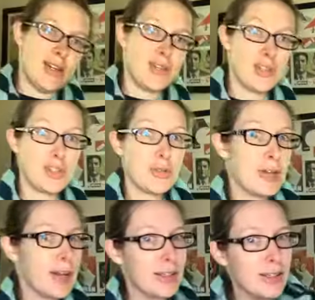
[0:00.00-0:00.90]
2
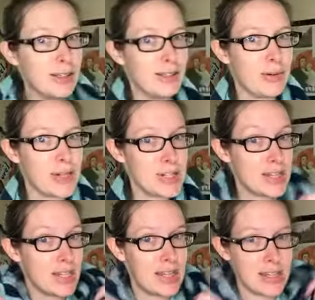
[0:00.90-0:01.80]
color questions and
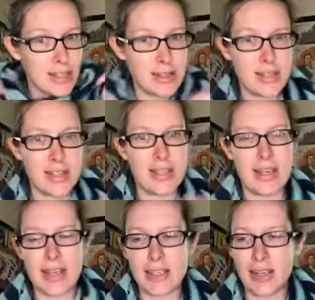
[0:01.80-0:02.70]
answers,
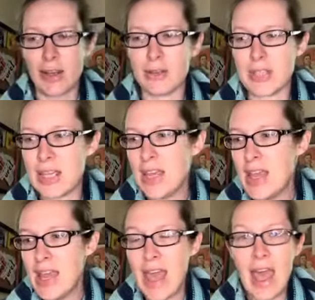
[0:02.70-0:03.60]
nice and cozy,
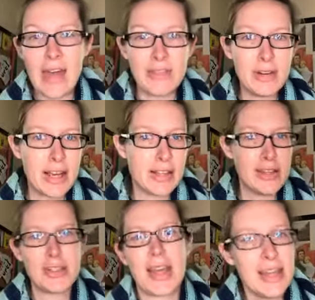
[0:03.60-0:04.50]
and 3 colors.
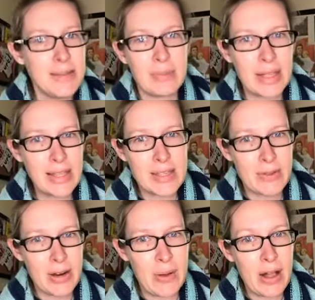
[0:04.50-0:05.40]
I didn't plan this very
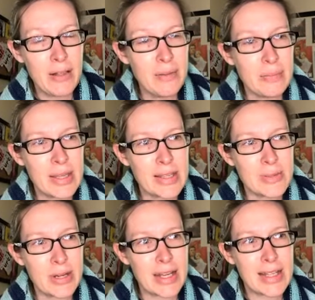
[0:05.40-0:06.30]
well because when
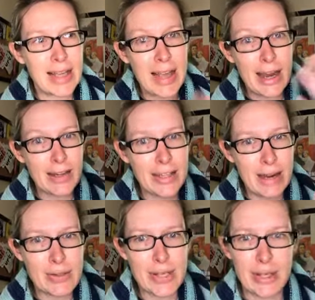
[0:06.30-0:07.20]
I declared that I was
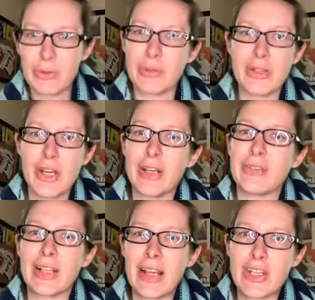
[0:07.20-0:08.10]
going to go through the Chekhov
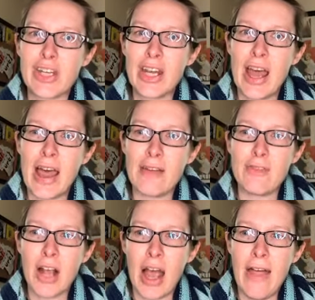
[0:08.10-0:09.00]
collection, I
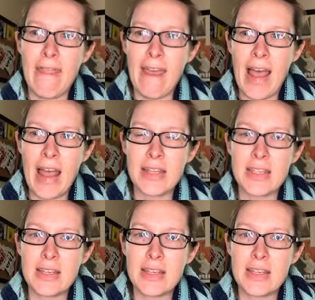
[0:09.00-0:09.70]
forgot that